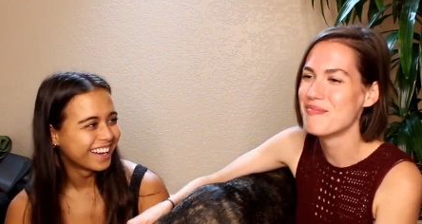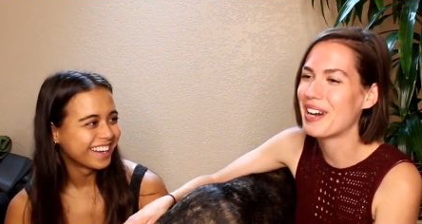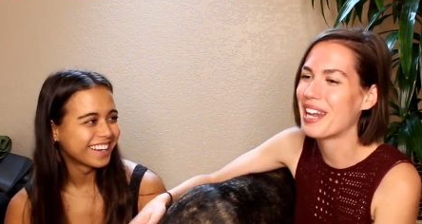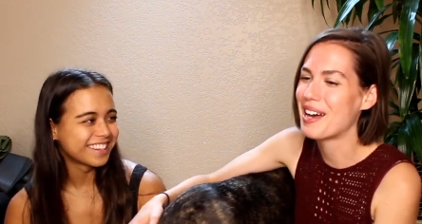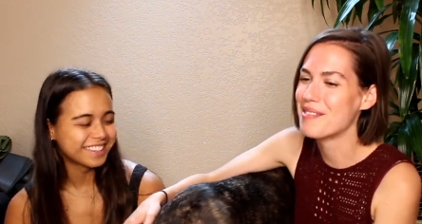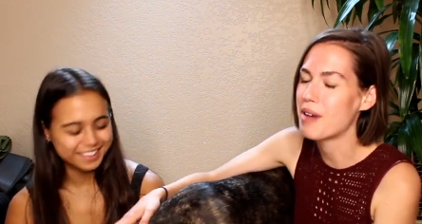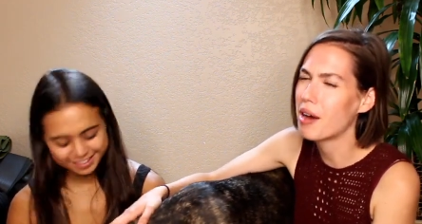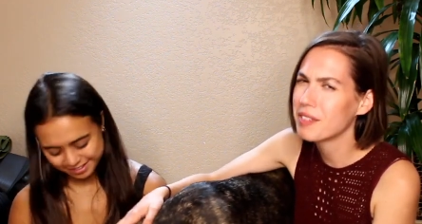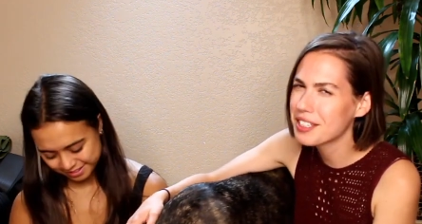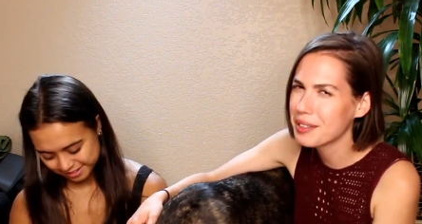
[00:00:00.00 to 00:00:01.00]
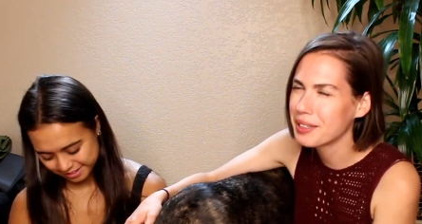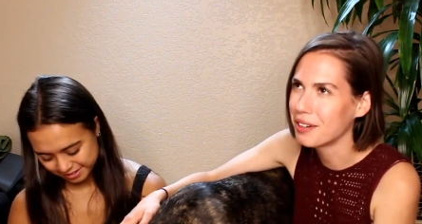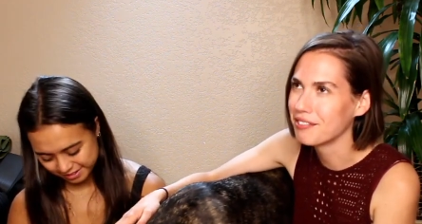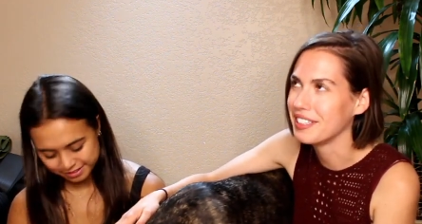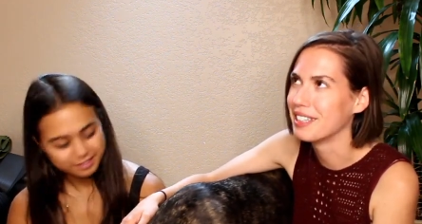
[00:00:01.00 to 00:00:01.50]
Speaker 1: But um obviously we
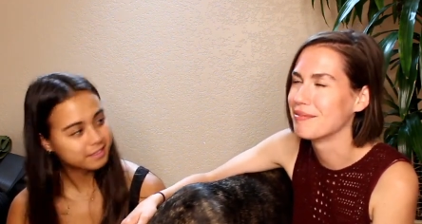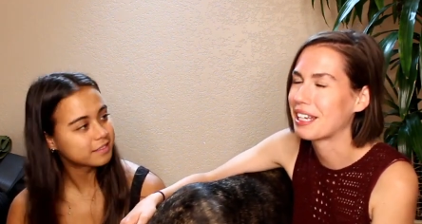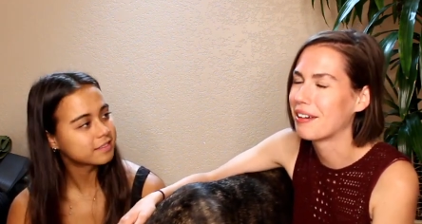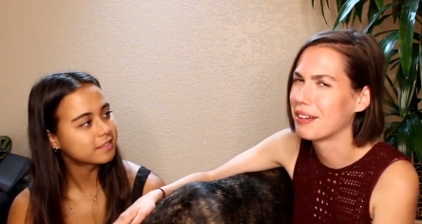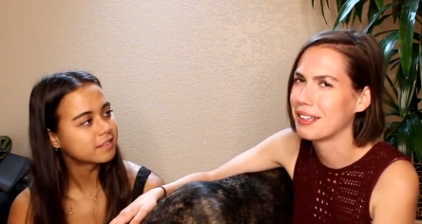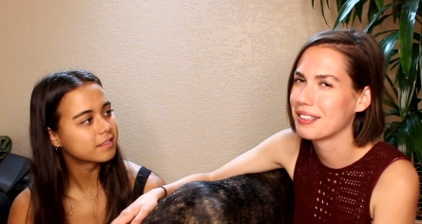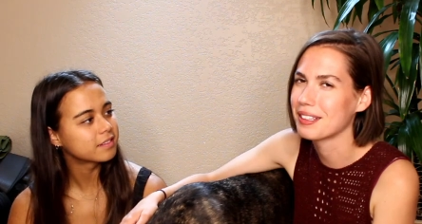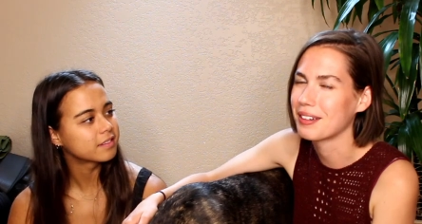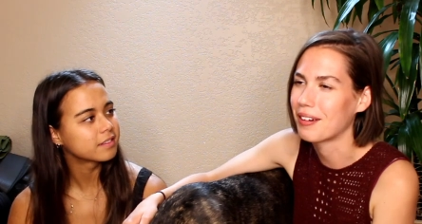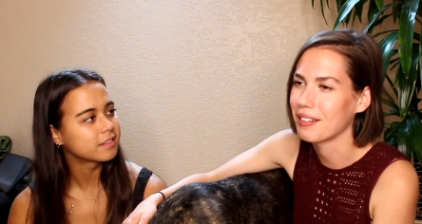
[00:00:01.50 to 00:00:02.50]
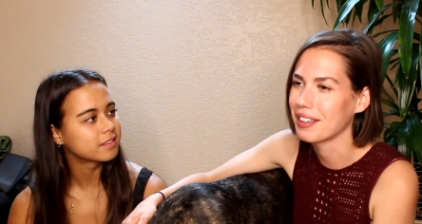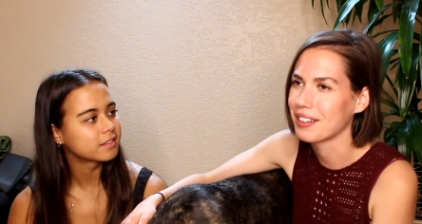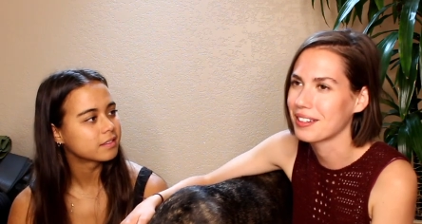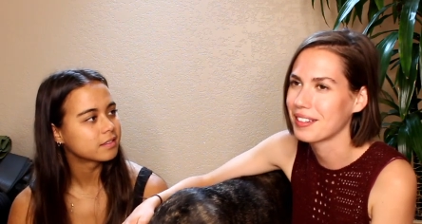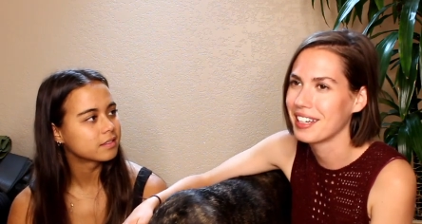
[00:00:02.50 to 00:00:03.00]
don't feed him like onions and
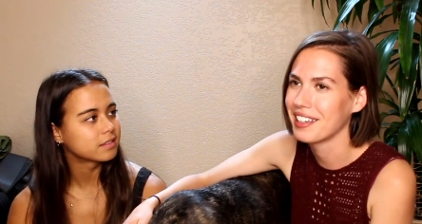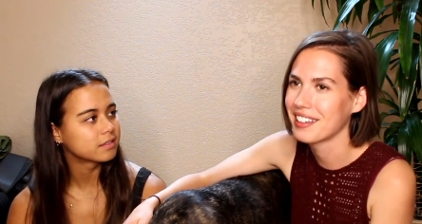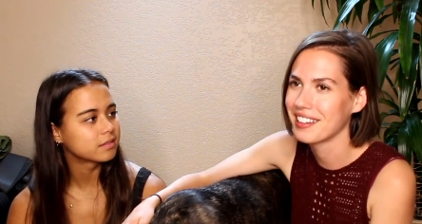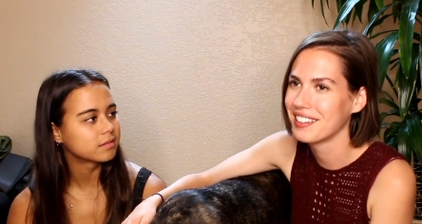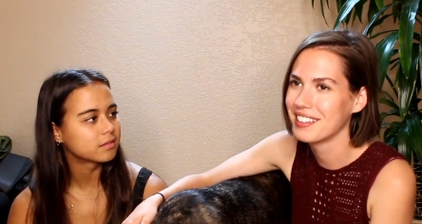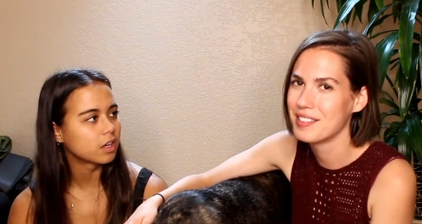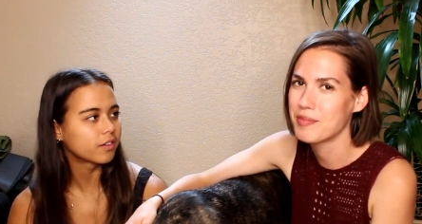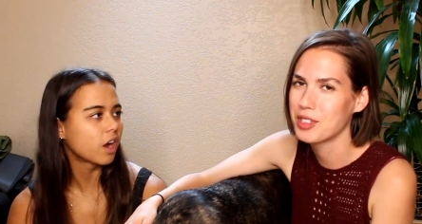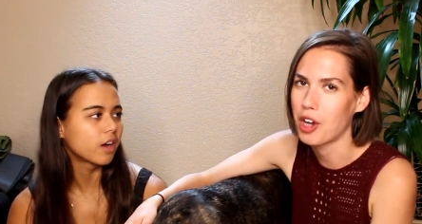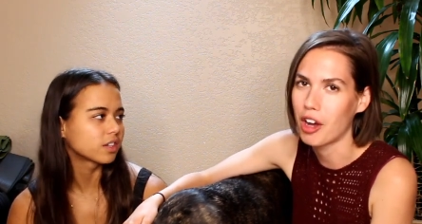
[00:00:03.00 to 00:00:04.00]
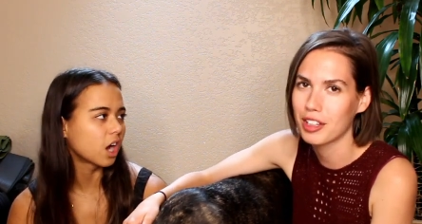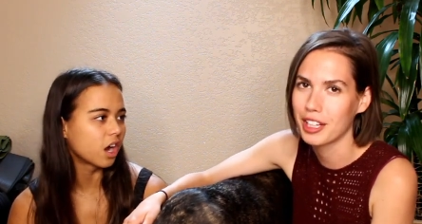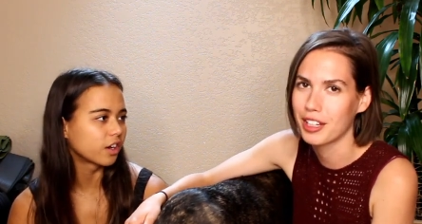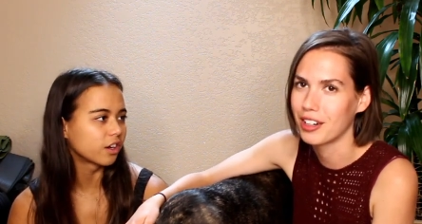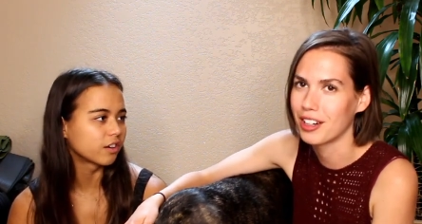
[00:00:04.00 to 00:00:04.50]
garlic or like
Speaker 2: oh, chocolate
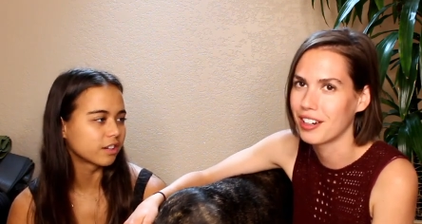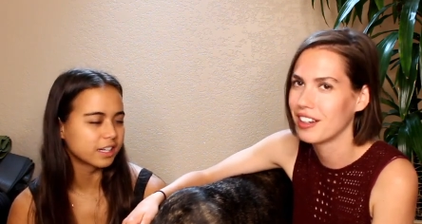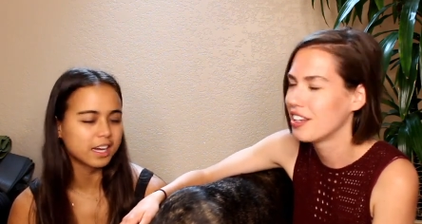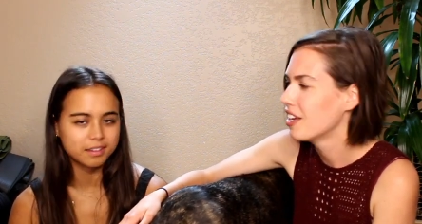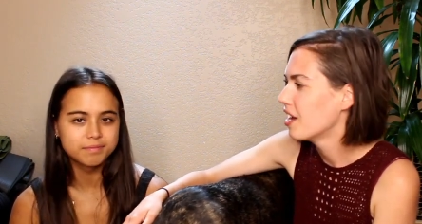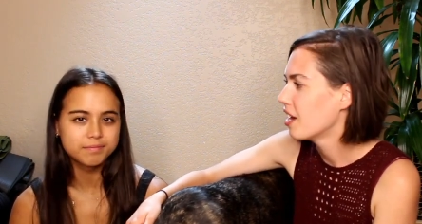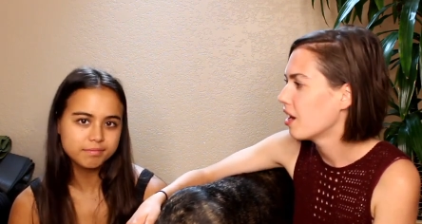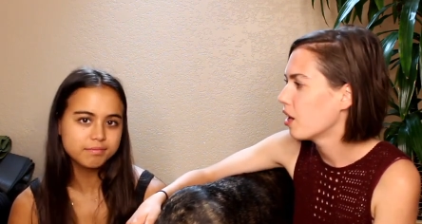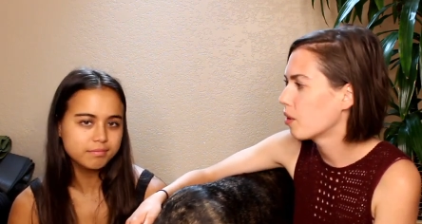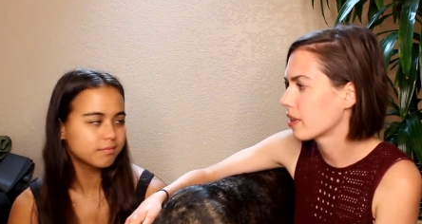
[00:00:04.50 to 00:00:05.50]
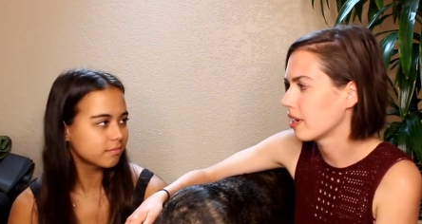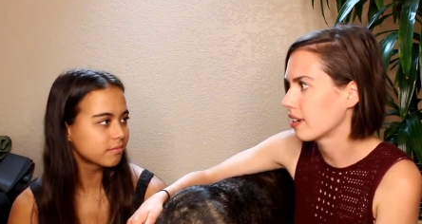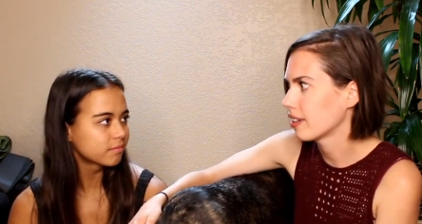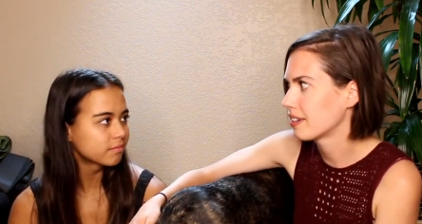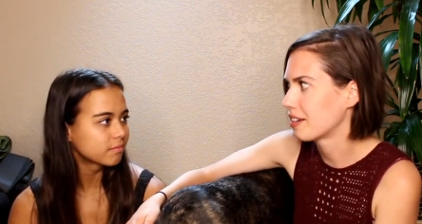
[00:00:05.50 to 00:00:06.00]
avocado, or yeah.
Speaker 1: Oh, are they
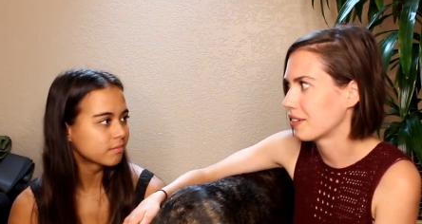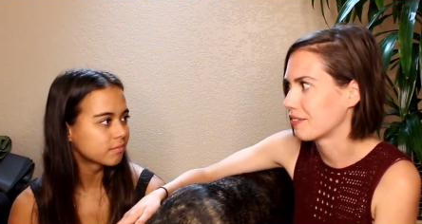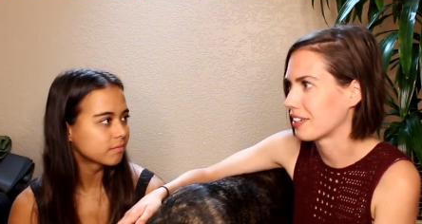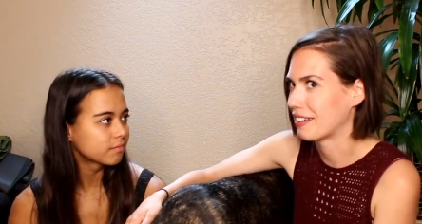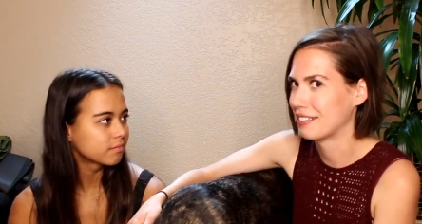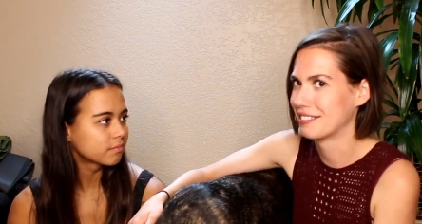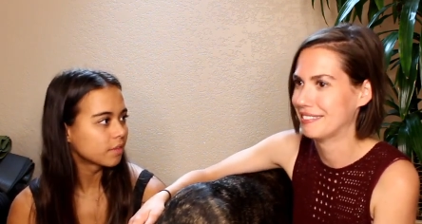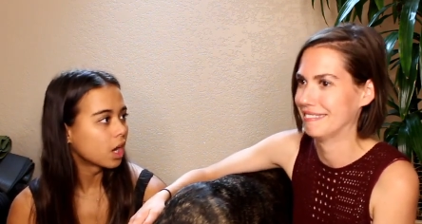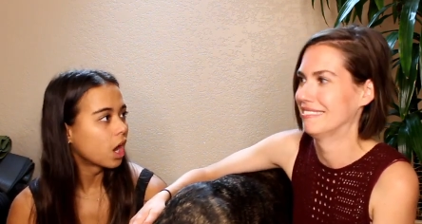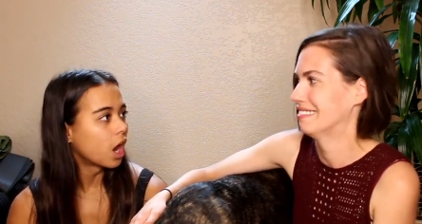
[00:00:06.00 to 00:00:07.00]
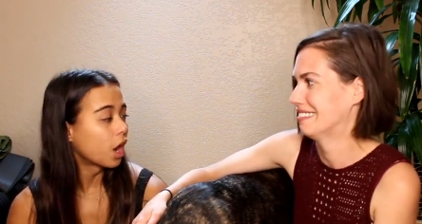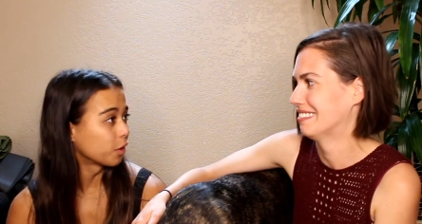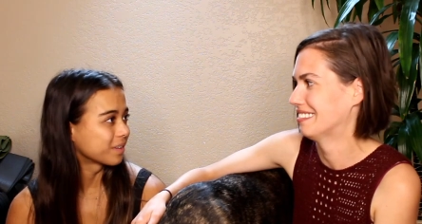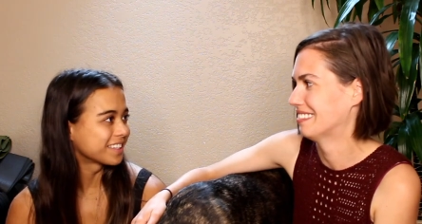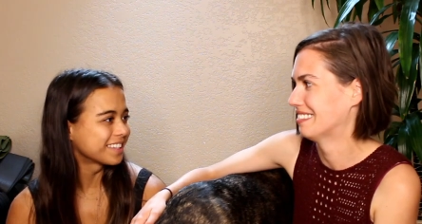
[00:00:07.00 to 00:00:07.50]
not allowed to have avocado?
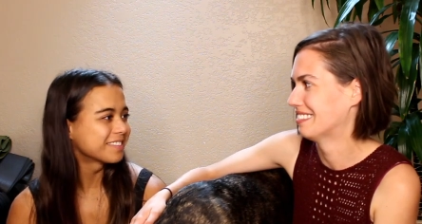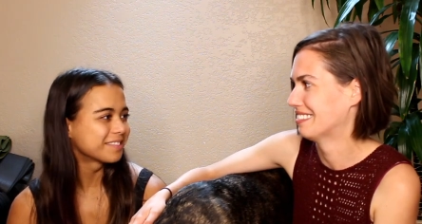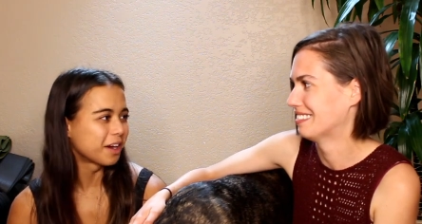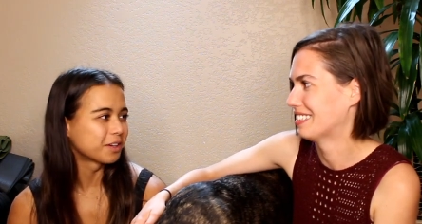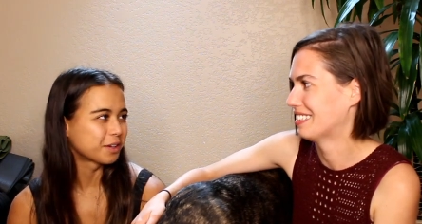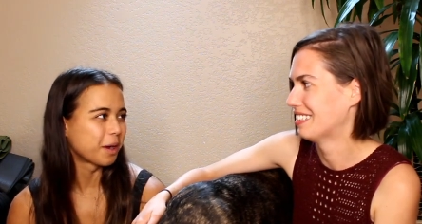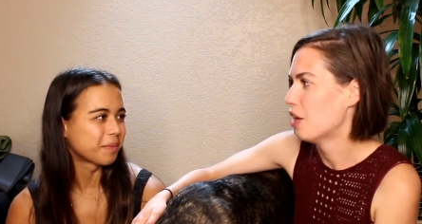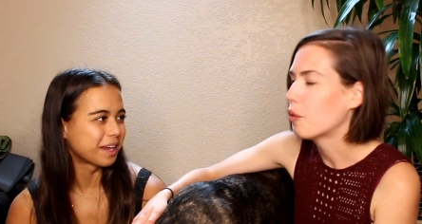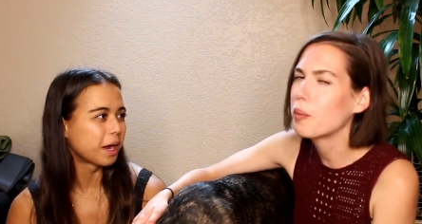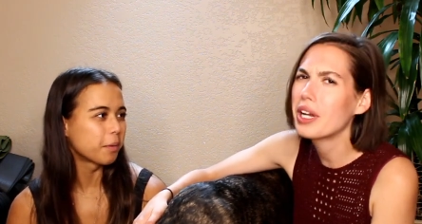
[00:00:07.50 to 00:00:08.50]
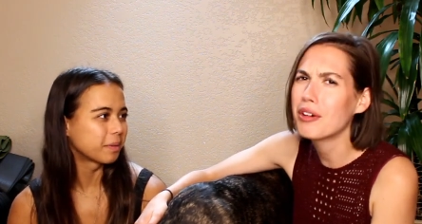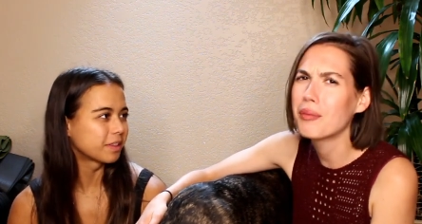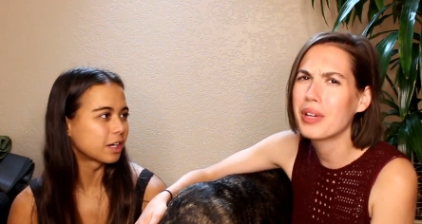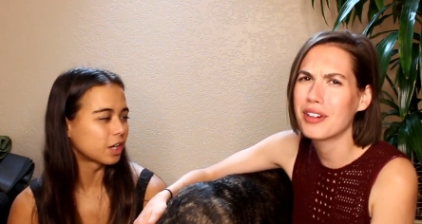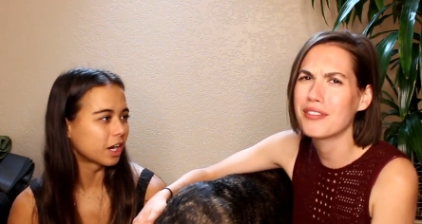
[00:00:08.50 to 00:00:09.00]
Speaker 2: Oh really? I'll crop that. Well, we don't
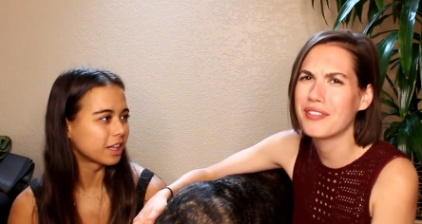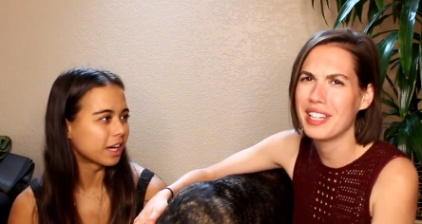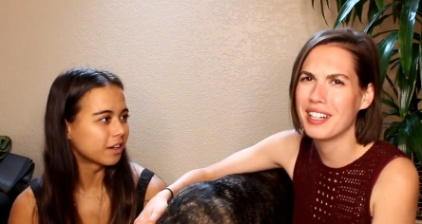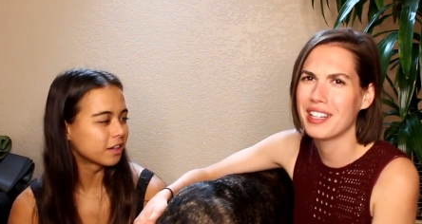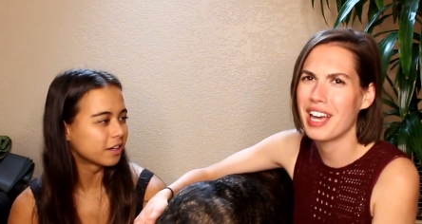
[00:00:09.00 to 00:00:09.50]
out, we don't
Speaker 1: feed